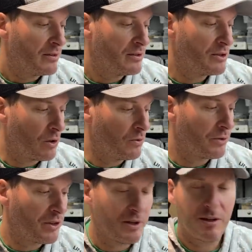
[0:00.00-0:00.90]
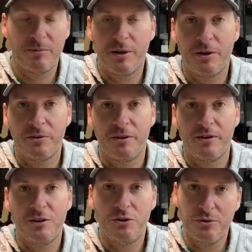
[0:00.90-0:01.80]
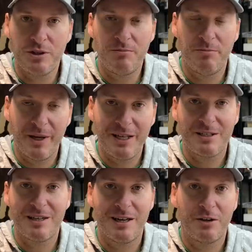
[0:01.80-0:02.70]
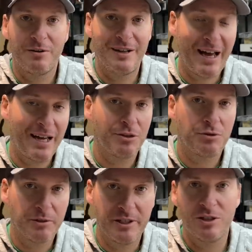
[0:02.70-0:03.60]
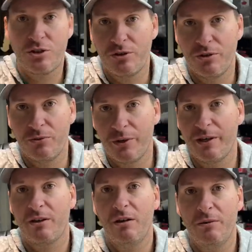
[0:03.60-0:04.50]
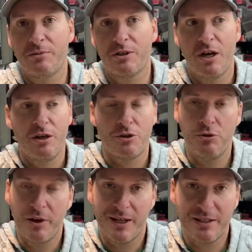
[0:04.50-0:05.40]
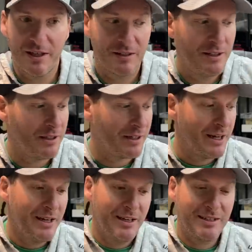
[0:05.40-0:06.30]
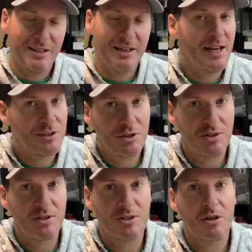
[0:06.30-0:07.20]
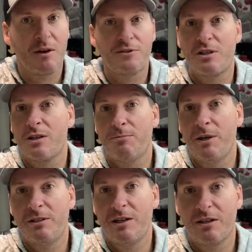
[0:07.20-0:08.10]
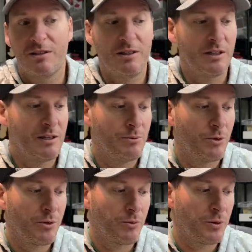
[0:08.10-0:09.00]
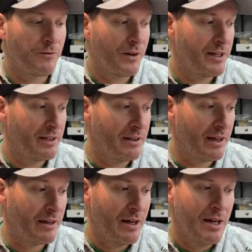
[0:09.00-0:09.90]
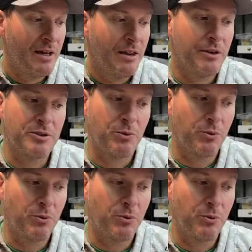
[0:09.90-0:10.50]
don't think about using baits that are non-traditional when it comes to that technique. It's not just a soft stick bait technique anymore. We're finding that there's a